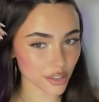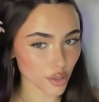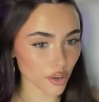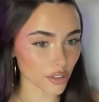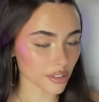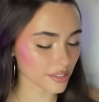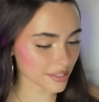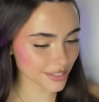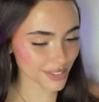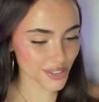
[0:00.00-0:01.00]
girl,
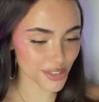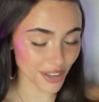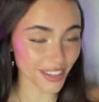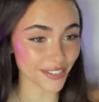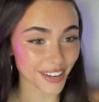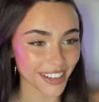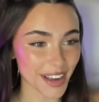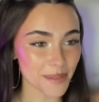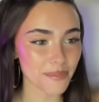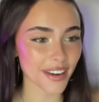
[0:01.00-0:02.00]
shut the fuck
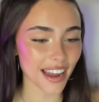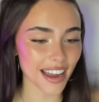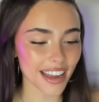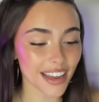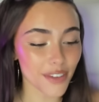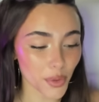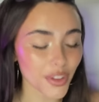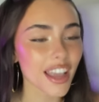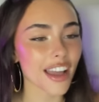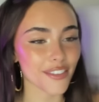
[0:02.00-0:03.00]
up. But I have
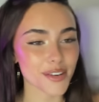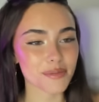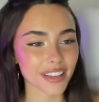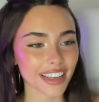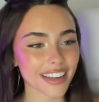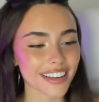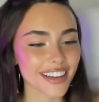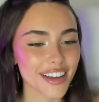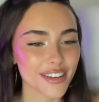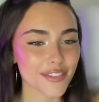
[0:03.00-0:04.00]
only ever played
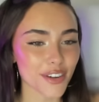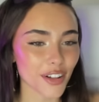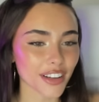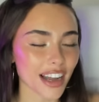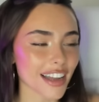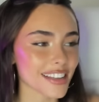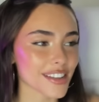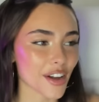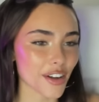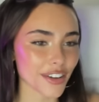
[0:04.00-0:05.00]
Fall
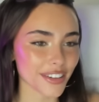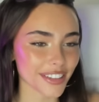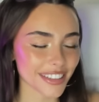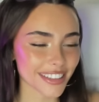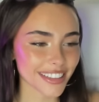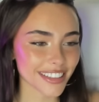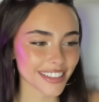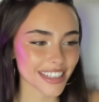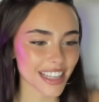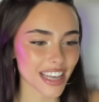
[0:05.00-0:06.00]
Guys on
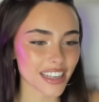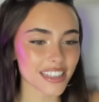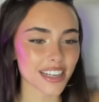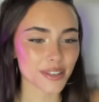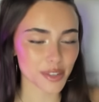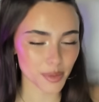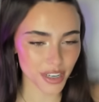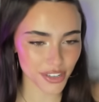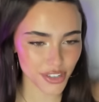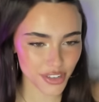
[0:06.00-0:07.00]
a Nintendo
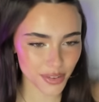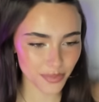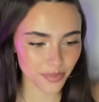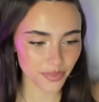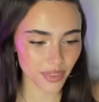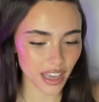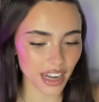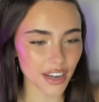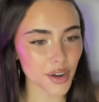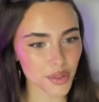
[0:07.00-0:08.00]
Switch,
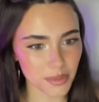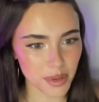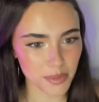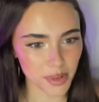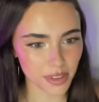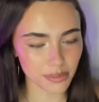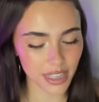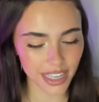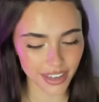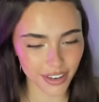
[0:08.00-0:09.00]
and I know that people
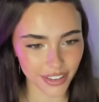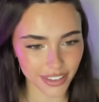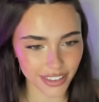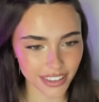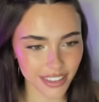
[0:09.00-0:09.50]
play it on